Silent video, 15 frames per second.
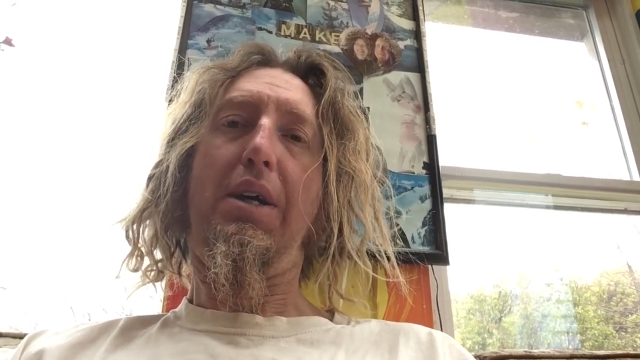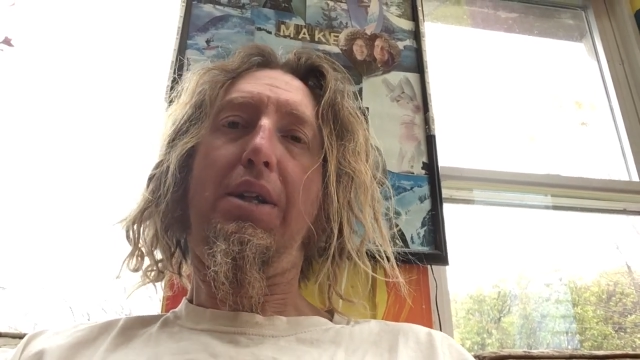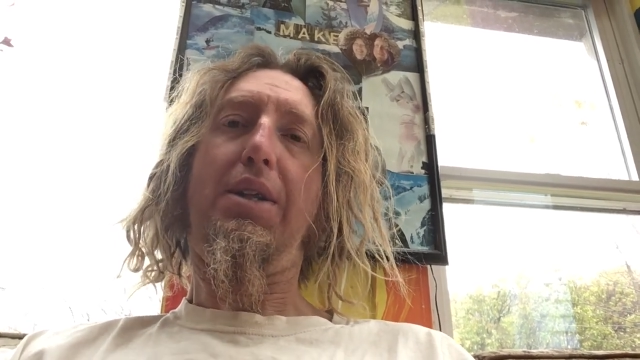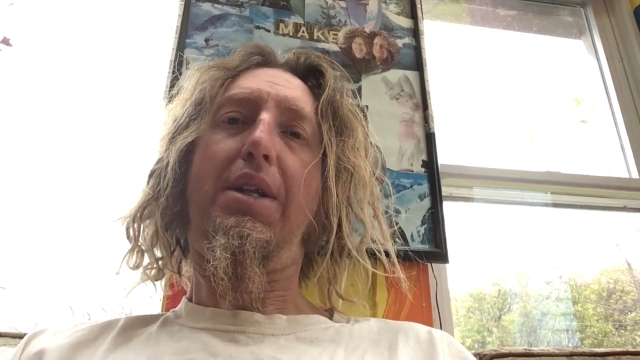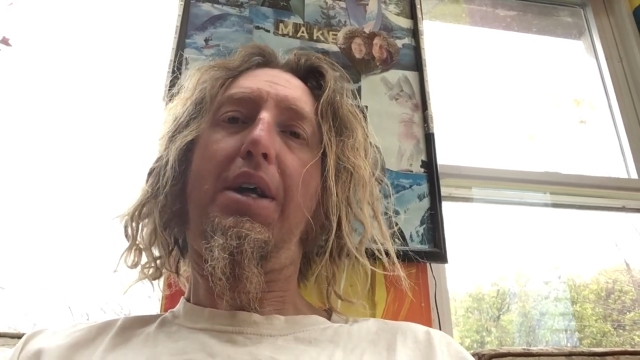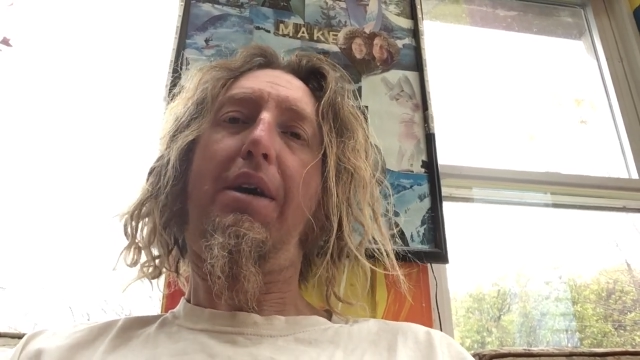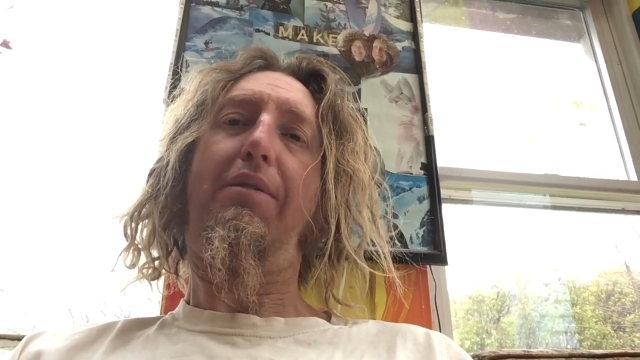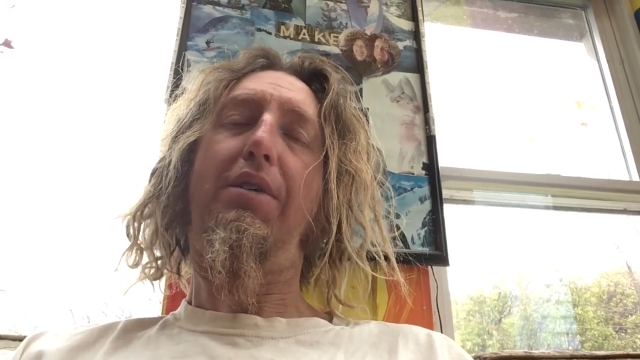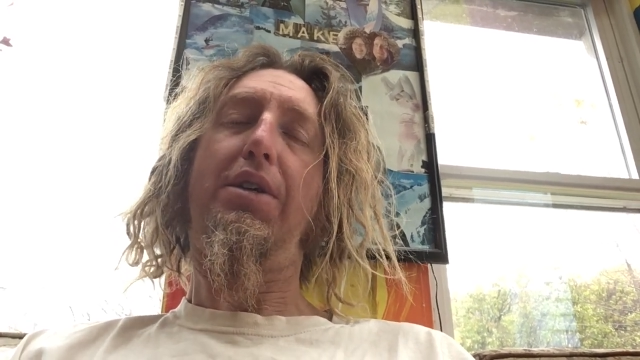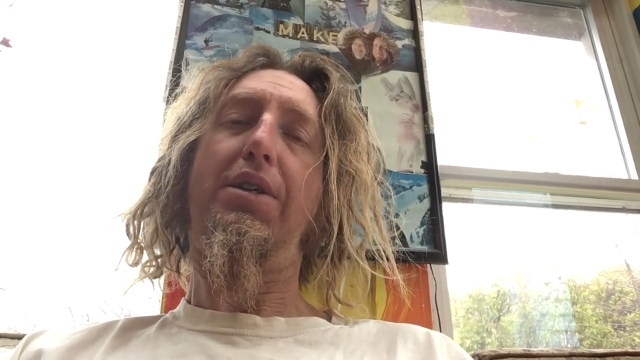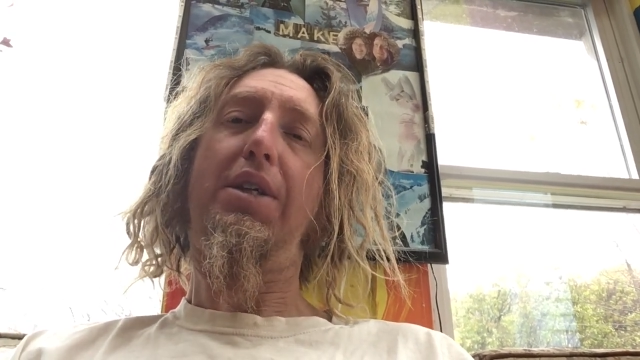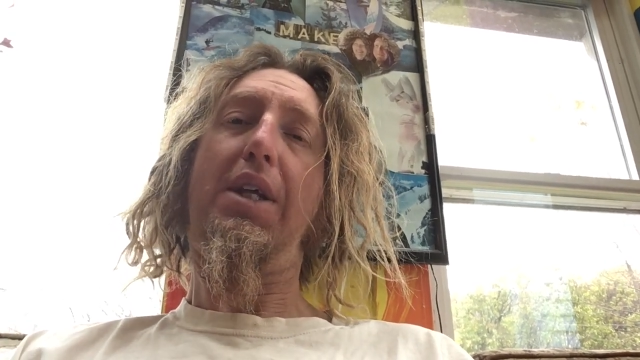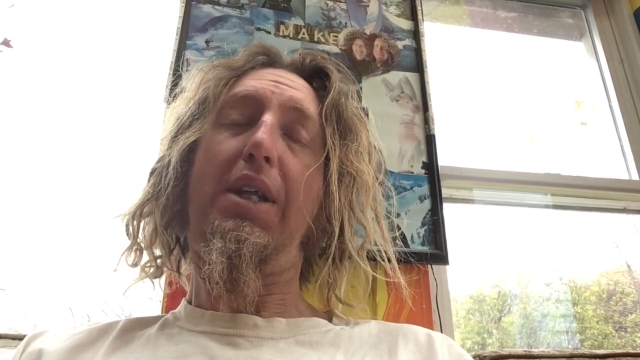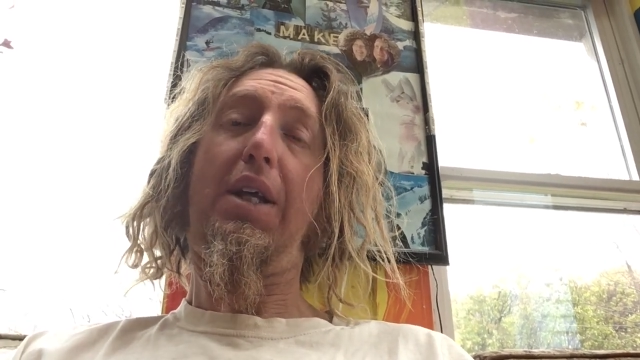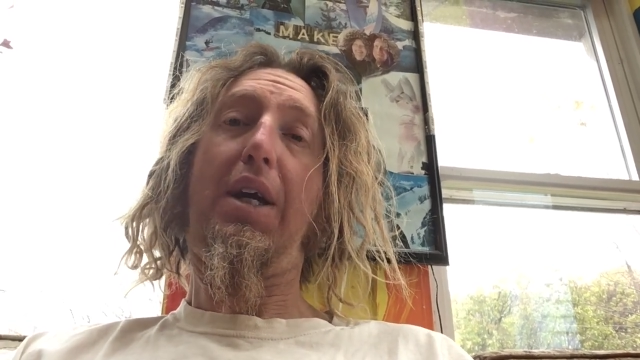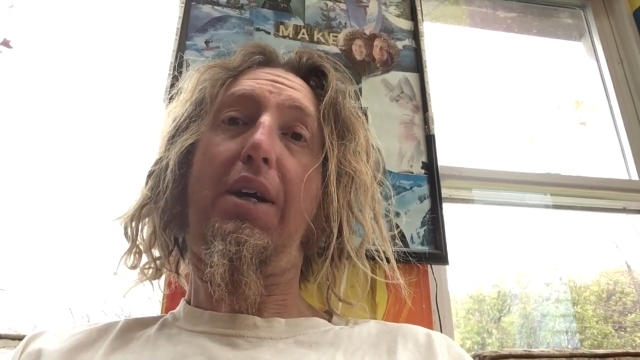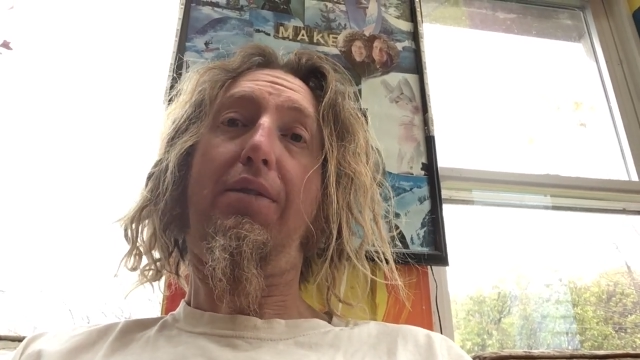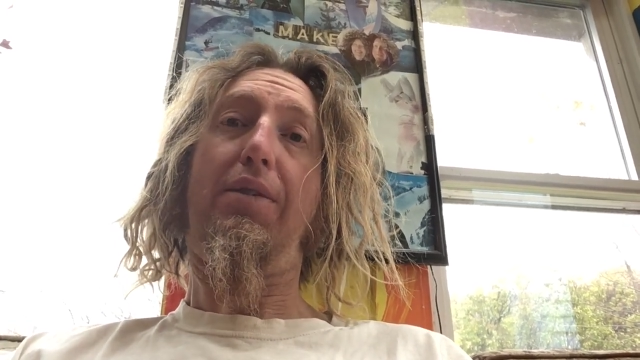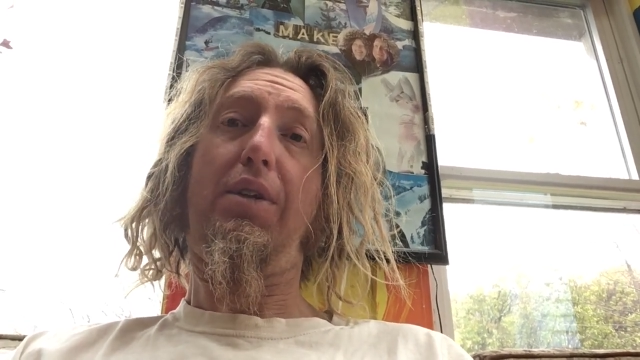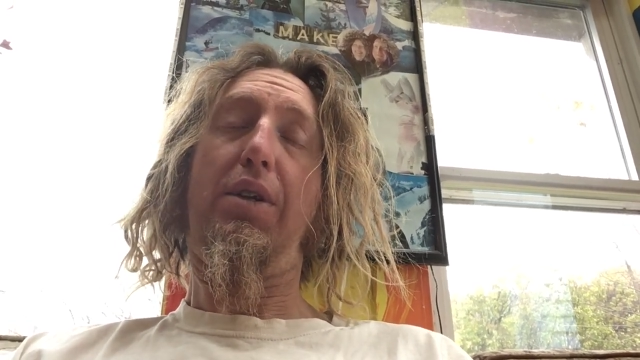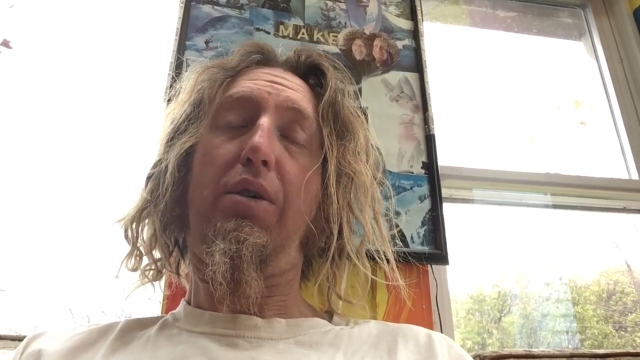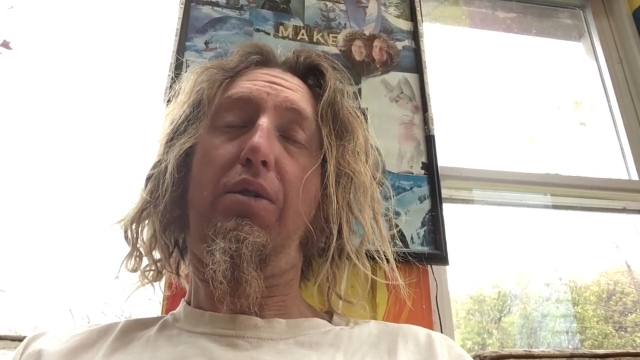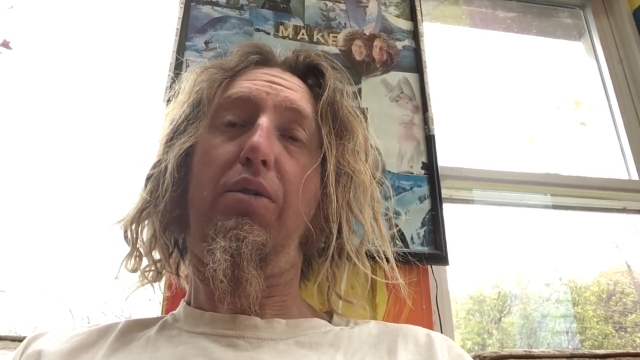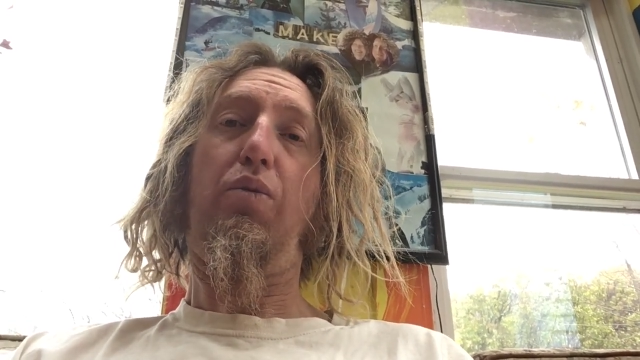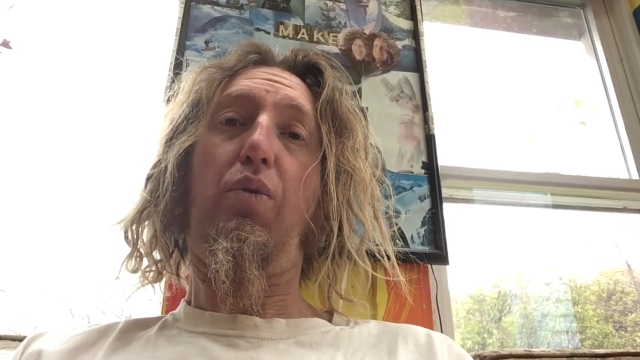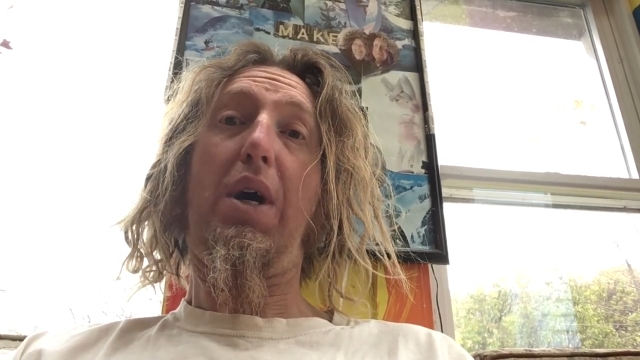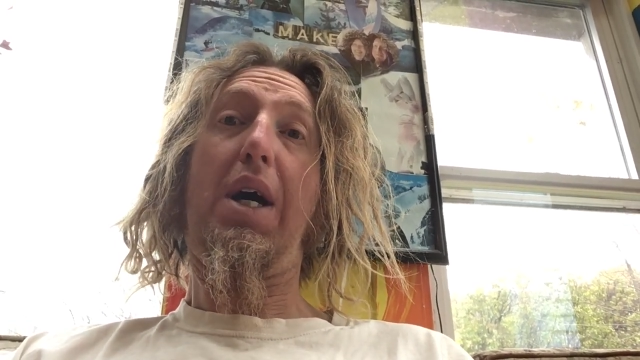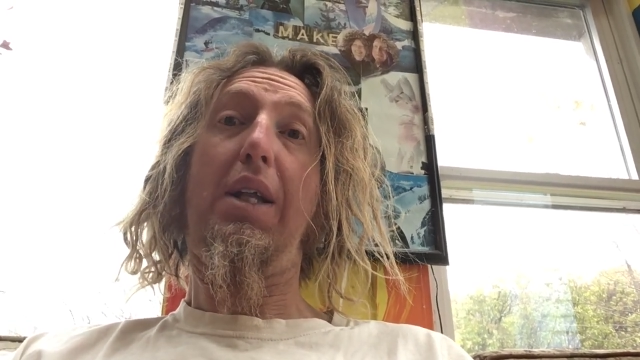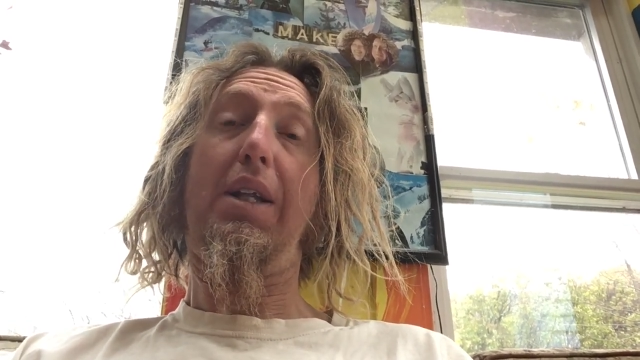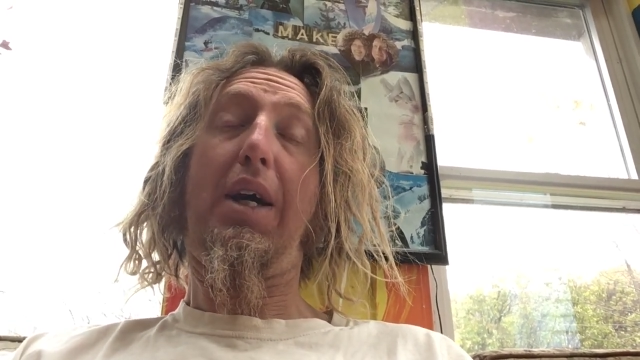the diversity there for the
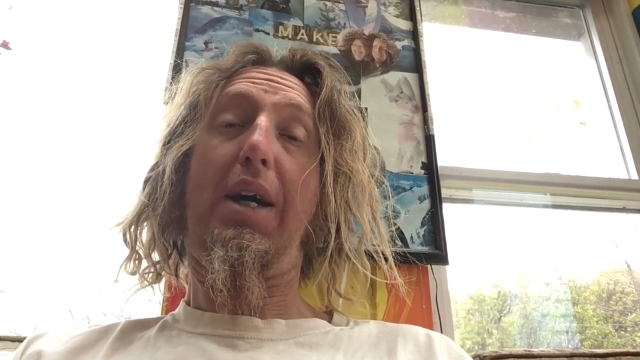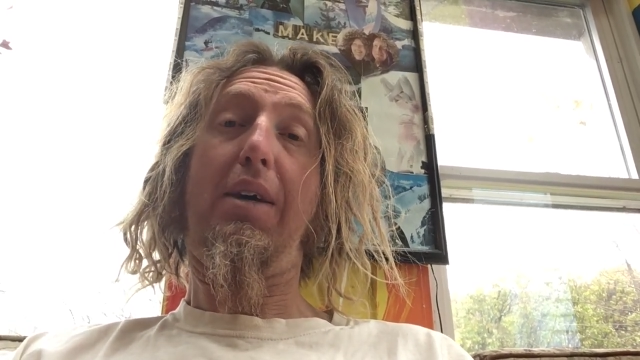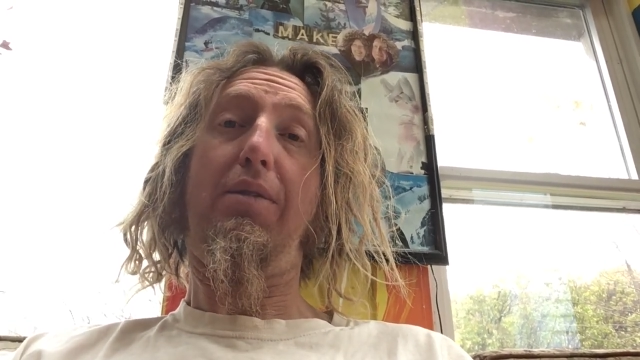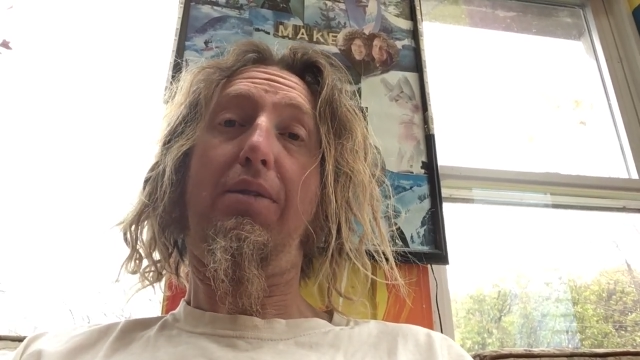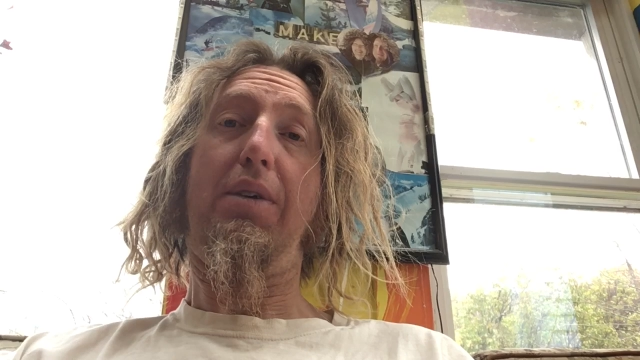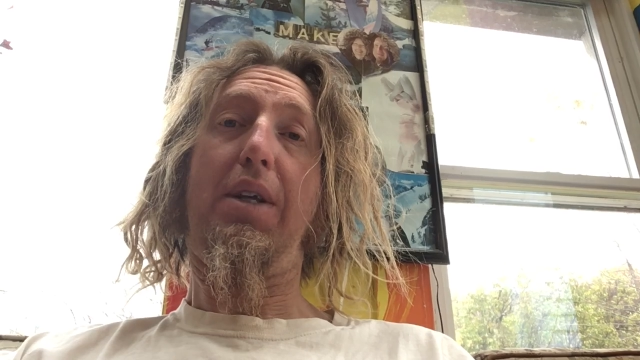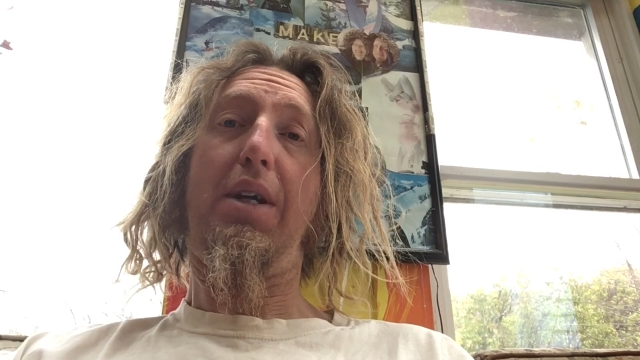wildlife,